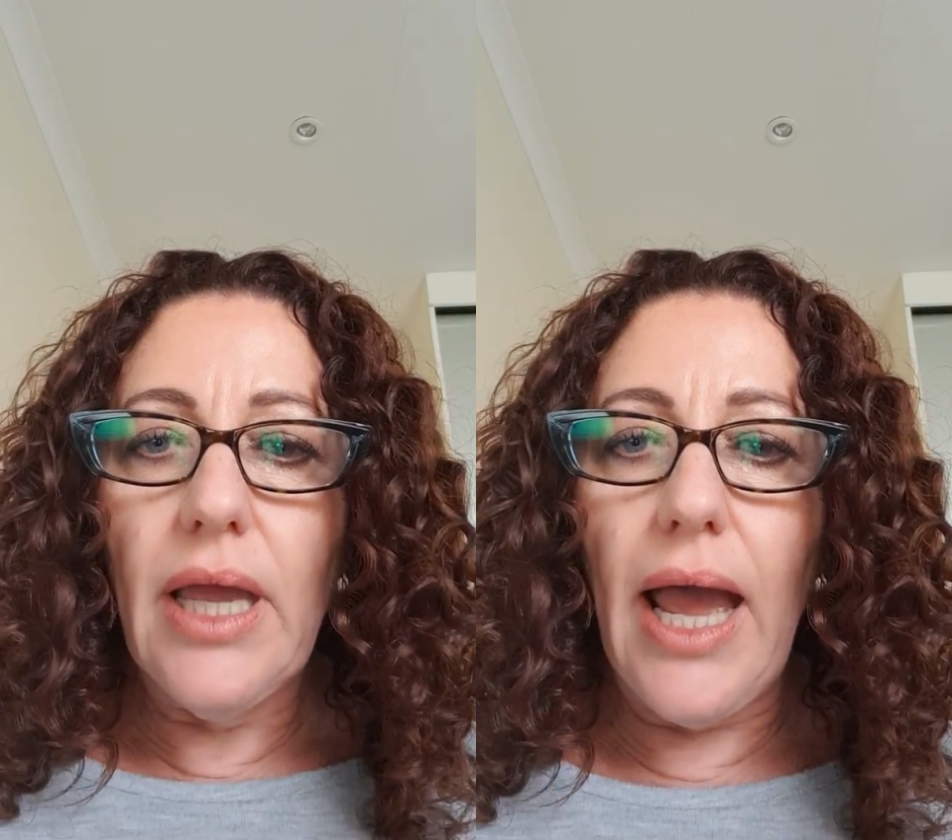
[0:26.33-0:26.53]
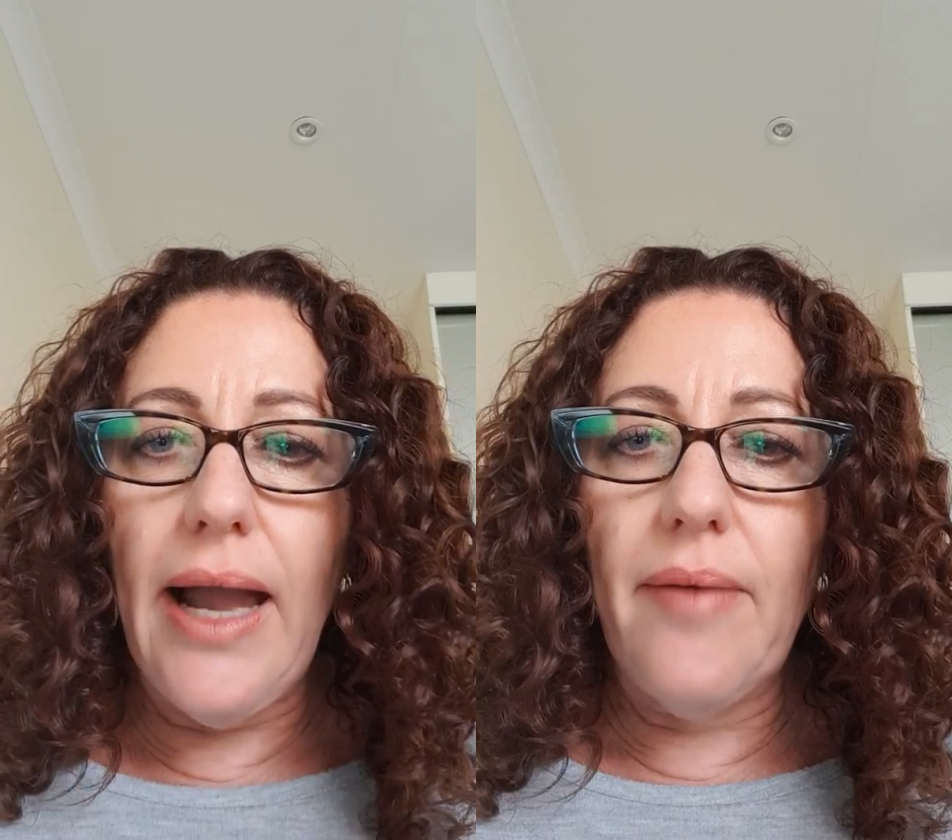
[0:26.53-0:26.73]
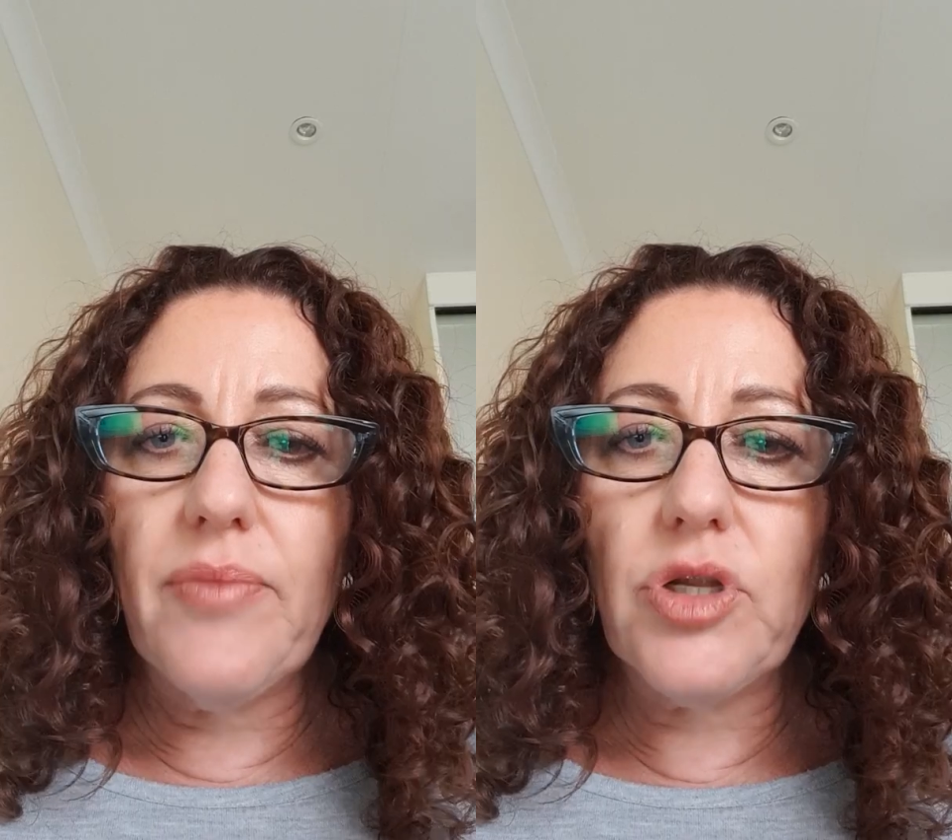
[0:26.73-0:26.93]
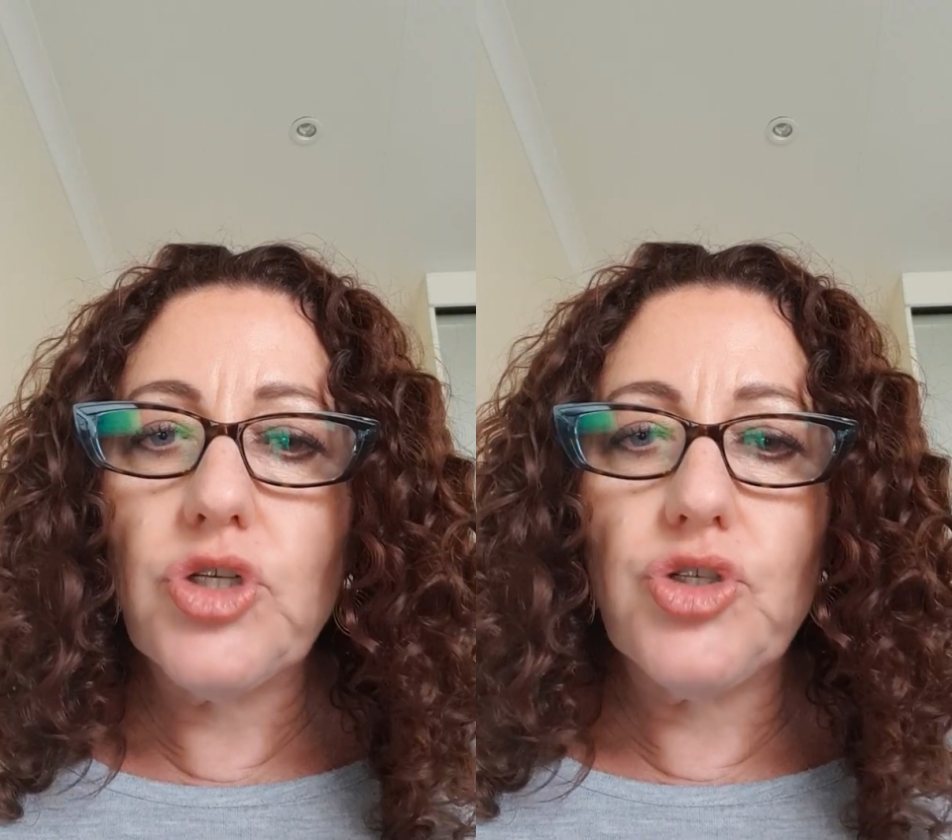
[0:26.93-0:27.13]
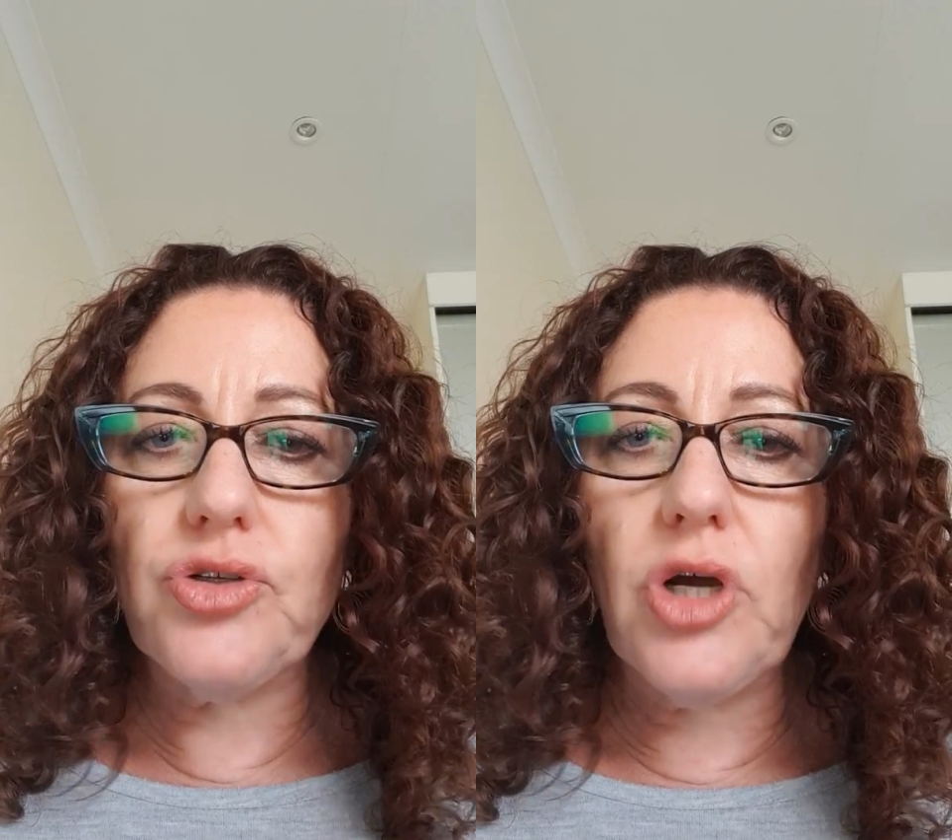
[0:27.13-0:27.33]

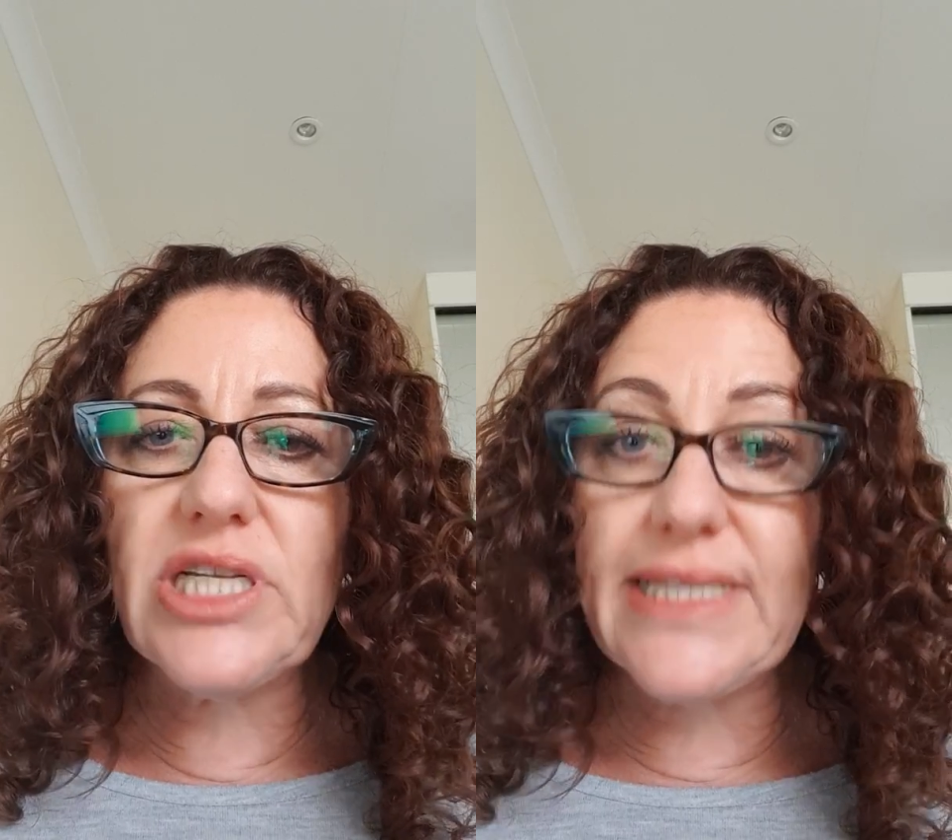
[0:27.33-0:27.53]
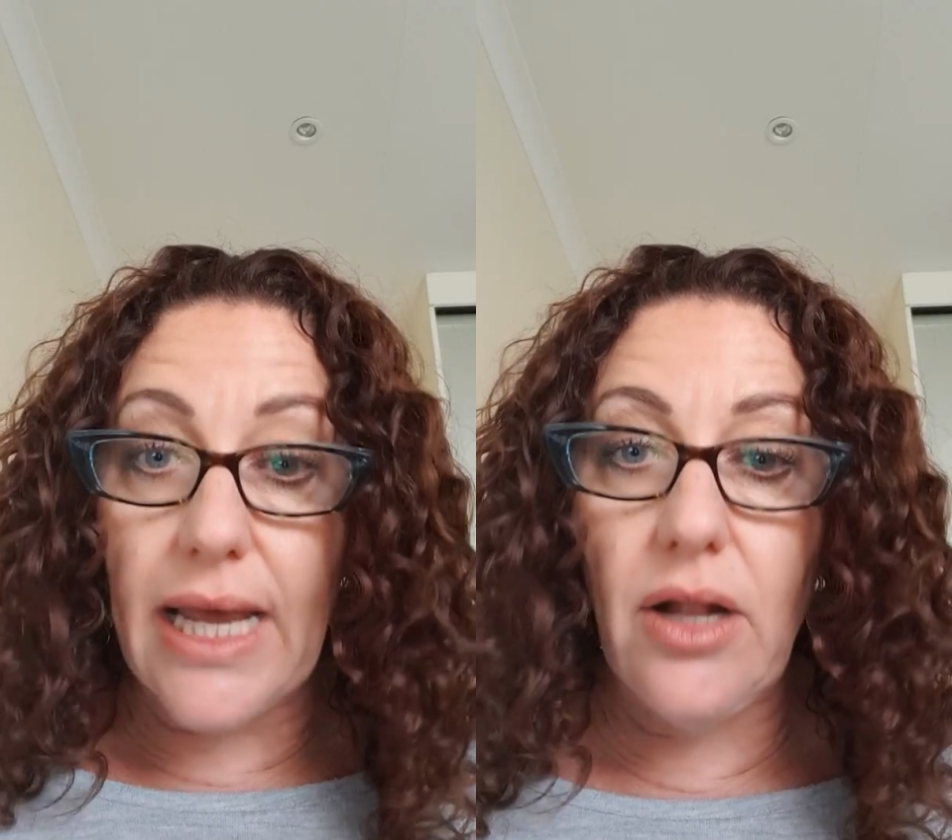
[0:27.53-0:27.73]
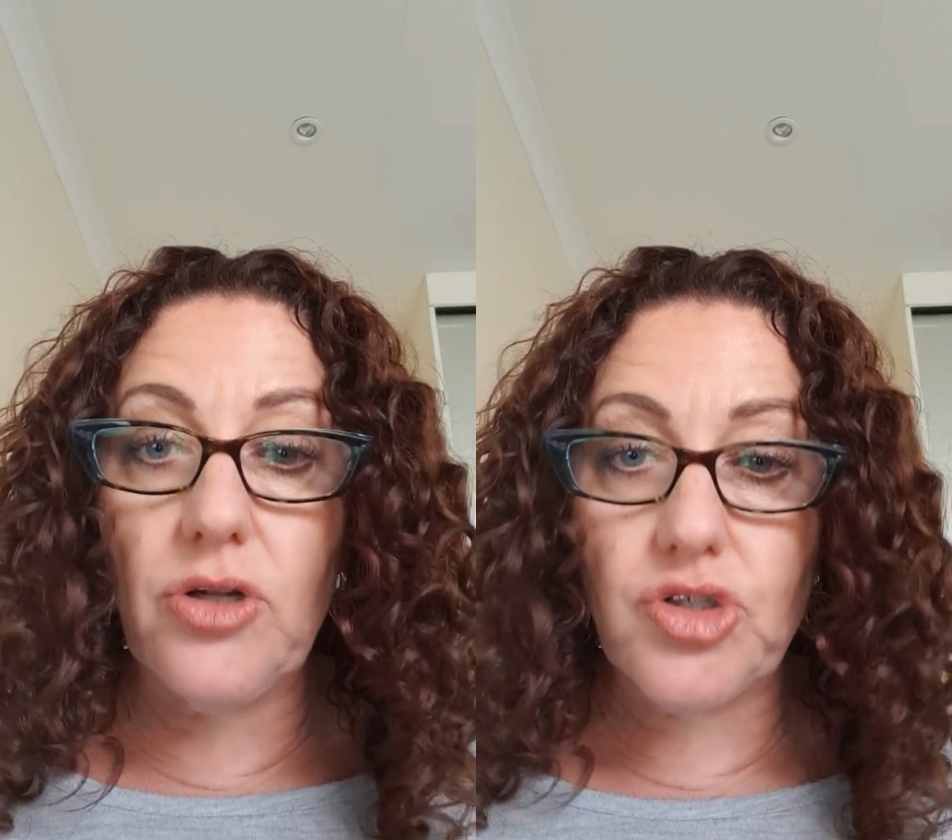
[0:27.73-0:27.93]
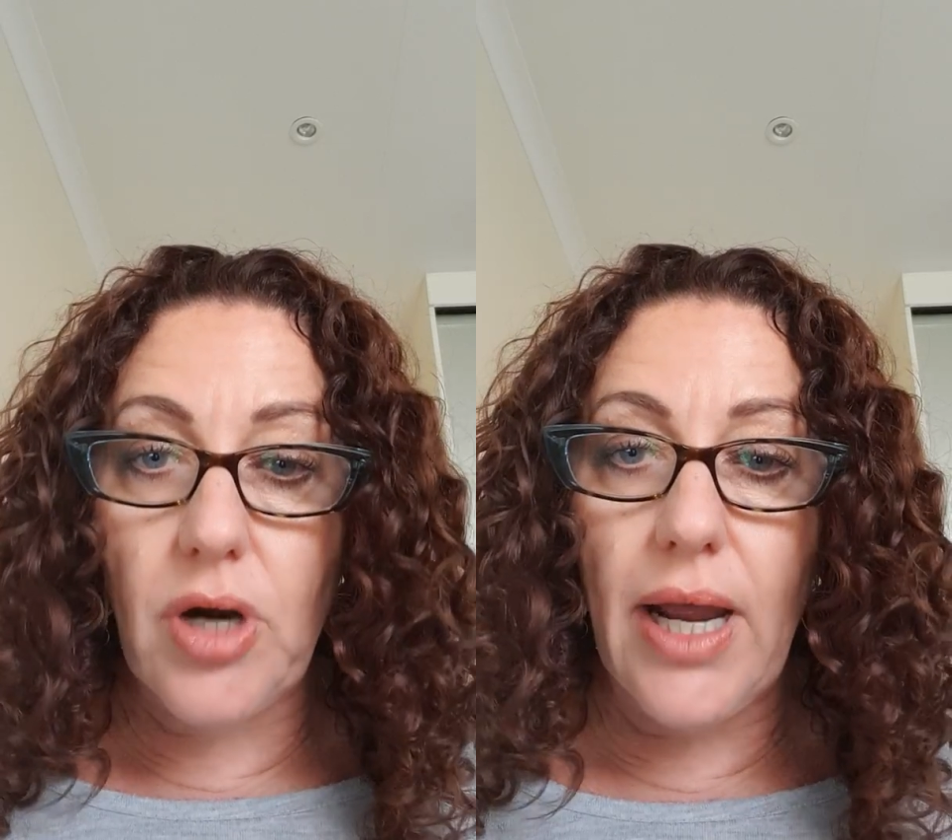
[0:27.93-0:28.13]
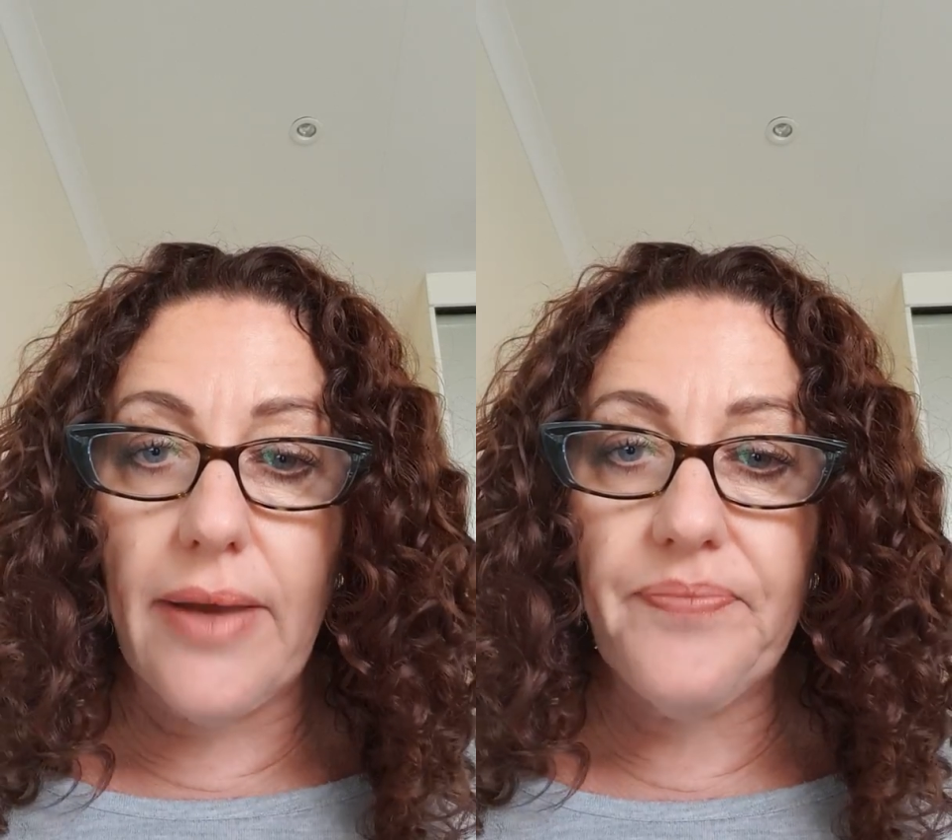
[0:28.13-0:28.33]
Do not towel
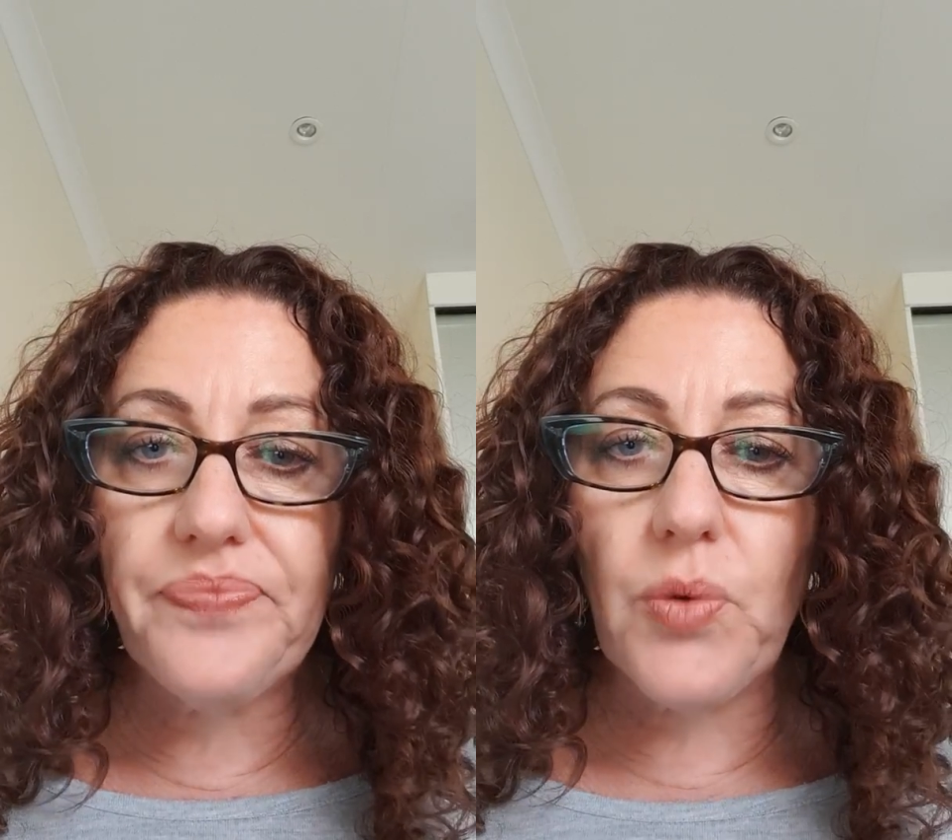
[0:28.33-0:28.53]
dry.